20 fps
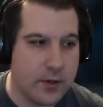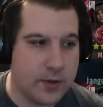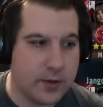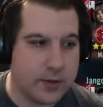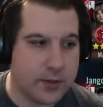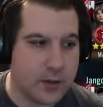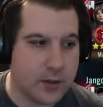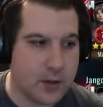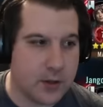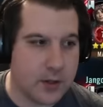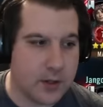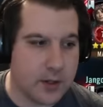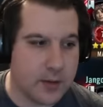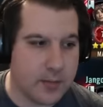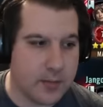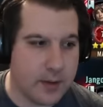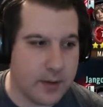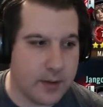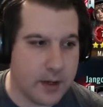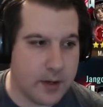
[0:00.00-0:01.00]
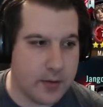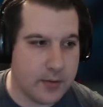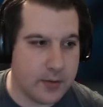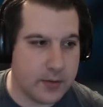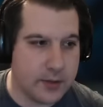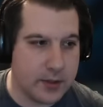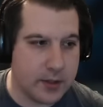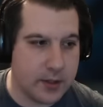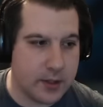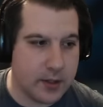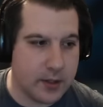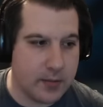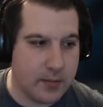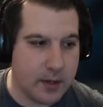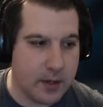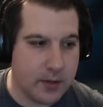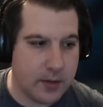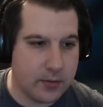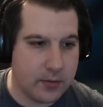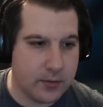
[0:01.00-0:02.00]
are talking about the
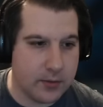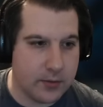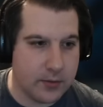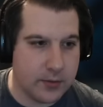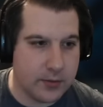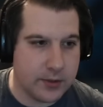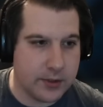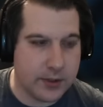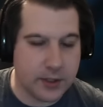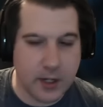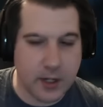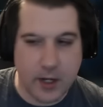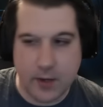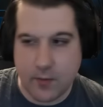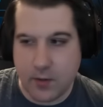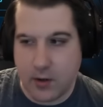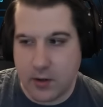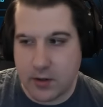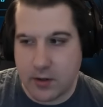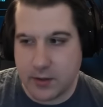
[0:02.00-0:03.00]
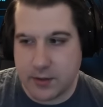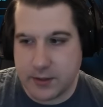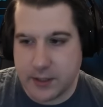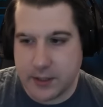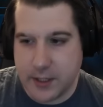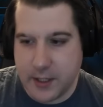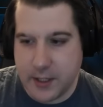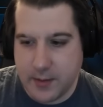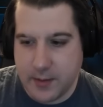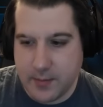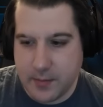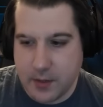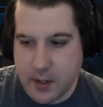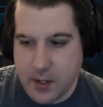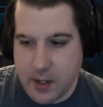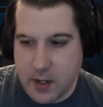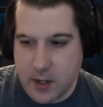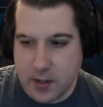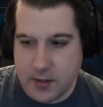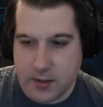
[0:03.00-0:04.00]
Commander Luke Skywalker team.
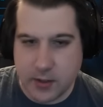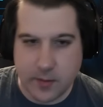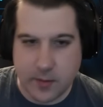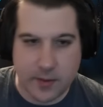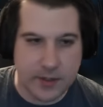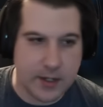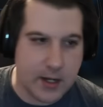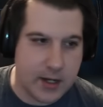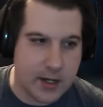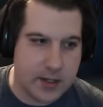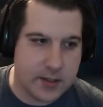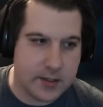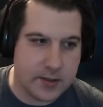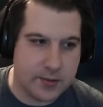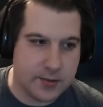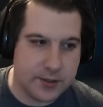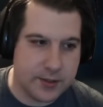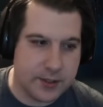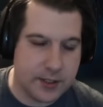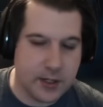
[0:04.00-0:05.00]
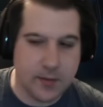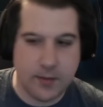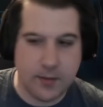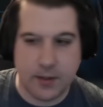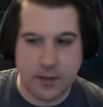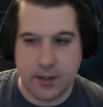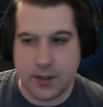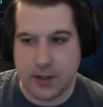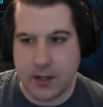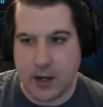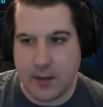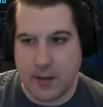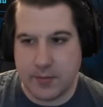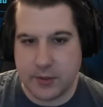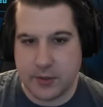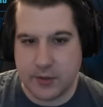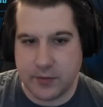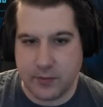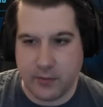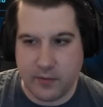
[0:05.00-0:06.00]
Talk about the ideal team and then the
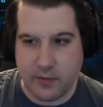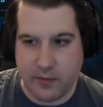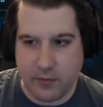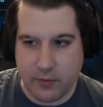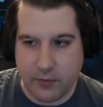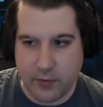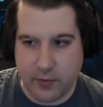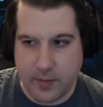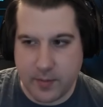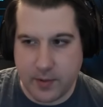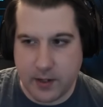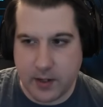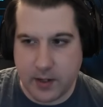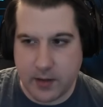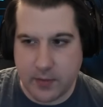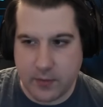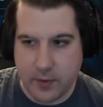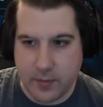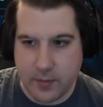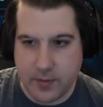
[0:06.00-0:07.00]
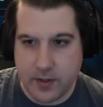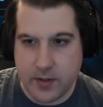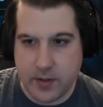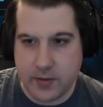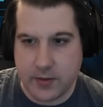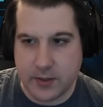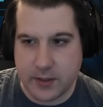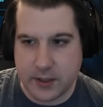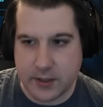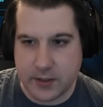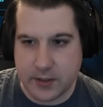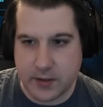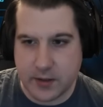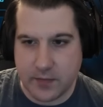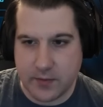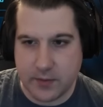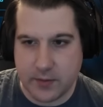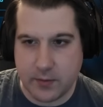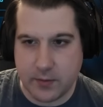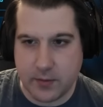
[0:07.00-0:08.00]
options for before 3POC and 3PO, because that's
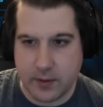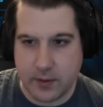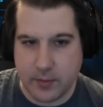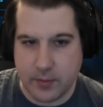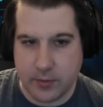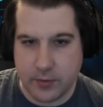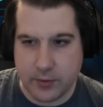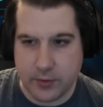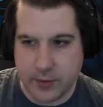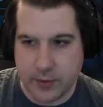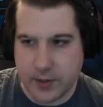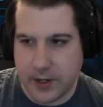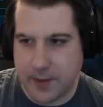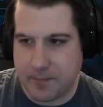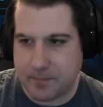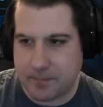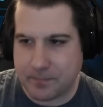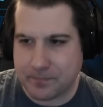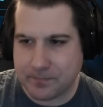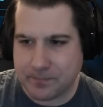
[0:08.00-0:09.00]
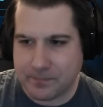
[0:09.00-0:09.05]
often when people are doing it.